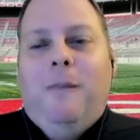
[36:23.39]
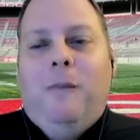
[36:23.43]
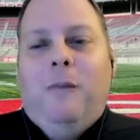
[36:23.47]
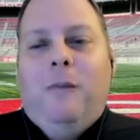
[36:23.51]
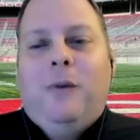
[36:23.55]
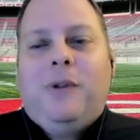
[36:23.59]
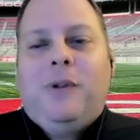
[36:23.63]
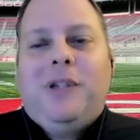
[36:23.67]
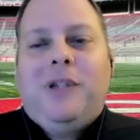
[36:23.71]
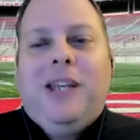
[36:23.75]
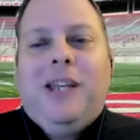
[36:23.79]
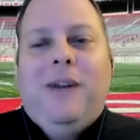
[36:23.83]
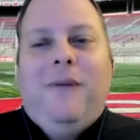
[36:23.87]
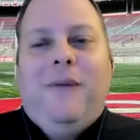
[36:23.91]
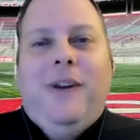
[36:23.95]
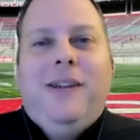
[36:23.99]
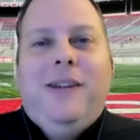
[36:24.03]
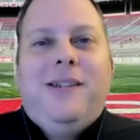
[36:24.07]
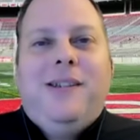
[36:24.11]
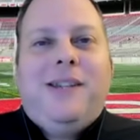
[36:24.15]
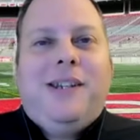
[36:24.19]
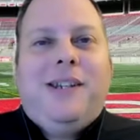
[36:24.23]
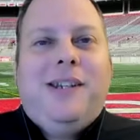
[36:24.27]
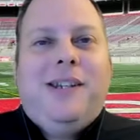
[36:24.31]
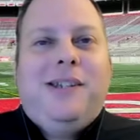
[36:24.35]
we'll see if he
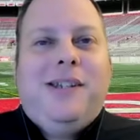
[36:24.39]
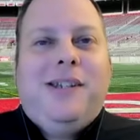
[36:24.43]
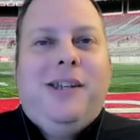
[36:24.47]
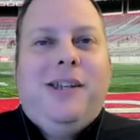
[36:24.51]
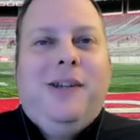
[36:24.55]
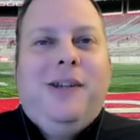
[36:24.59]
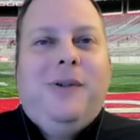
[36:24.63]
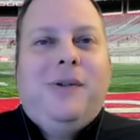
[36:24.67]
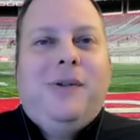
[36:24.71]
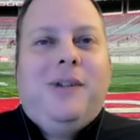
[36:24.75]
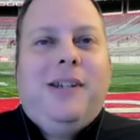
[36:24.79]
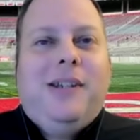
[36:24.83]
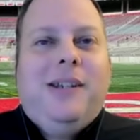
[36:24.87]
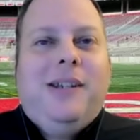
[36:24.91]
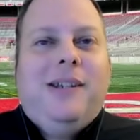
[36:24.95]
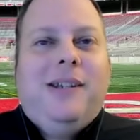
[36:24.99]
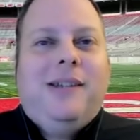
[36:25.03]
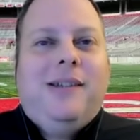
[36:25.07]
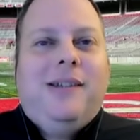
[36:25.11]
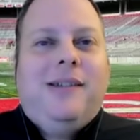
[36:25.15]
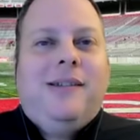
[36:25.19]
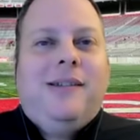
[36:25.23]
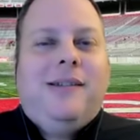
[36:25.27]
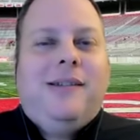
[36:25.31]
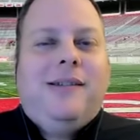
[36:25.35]
just continues
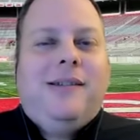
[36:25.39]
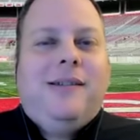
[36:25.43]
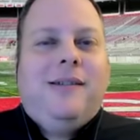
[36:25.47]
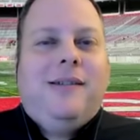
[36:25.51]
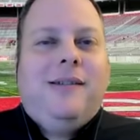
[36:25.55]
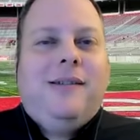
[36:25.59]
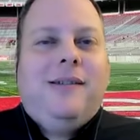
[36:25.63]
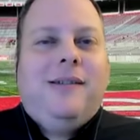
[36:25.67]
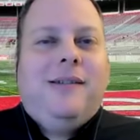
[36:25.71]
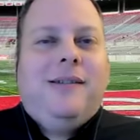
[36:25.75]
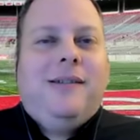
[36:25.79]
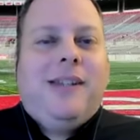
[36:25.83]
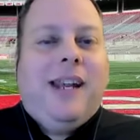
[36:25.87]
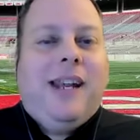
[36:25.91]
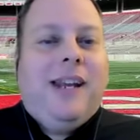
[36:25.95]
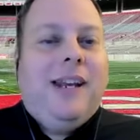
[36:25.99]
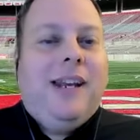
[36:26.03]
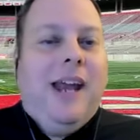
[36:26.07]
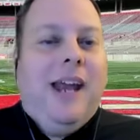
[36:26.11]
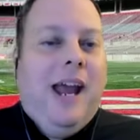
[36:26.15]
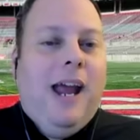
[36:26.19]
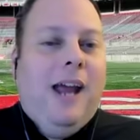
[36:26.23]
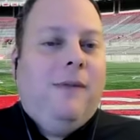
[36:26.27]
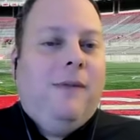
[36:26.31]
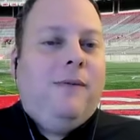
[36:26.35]
his
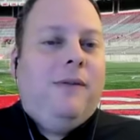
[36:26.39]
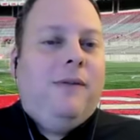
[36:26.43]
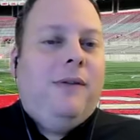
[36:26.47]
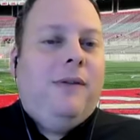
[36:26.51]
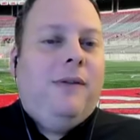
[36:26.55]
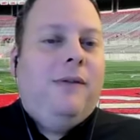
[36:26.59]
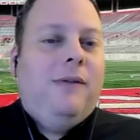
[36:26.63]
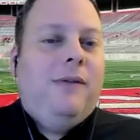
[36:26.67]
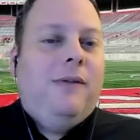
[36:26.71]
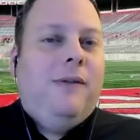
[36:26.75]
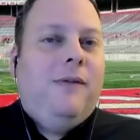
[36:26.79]
second half